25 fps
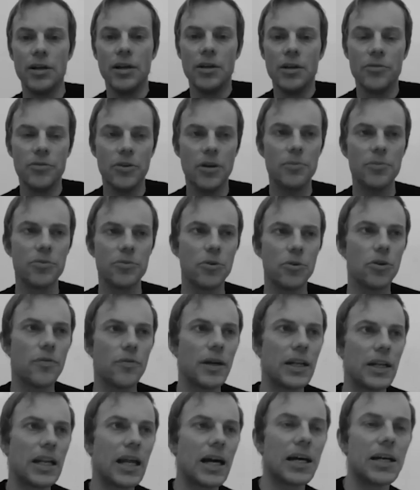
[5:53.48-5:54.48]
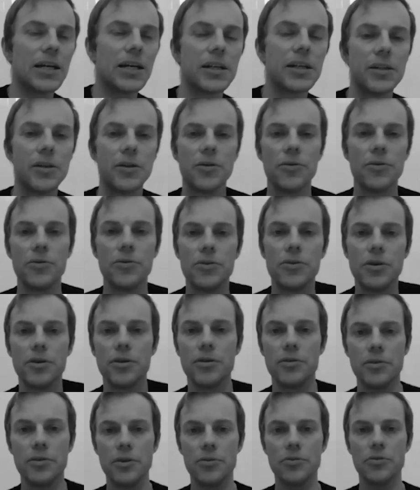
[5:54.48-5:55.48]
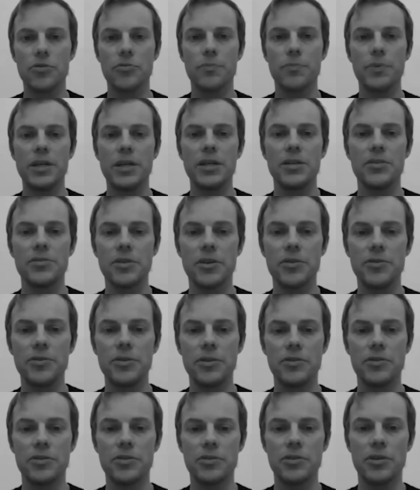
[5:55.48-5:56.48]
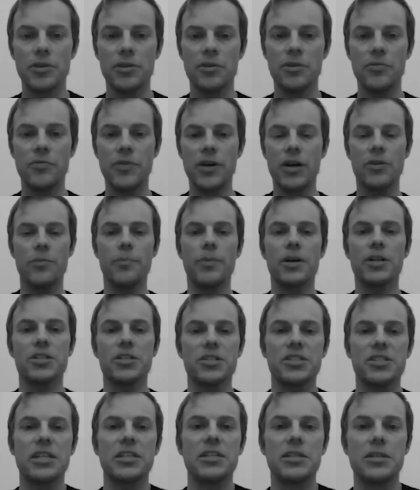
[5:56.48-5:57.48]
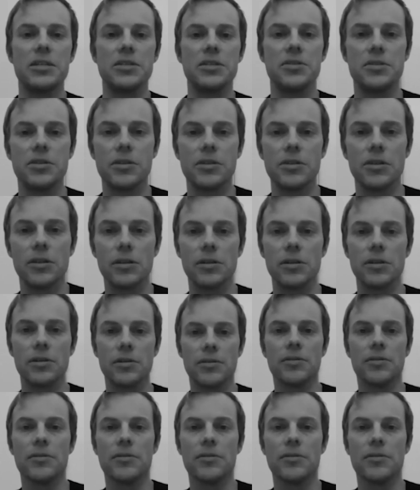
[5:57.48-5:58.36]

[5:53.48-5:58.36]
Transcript: some sort of a likelihood, so to speak. So it is very much statistical.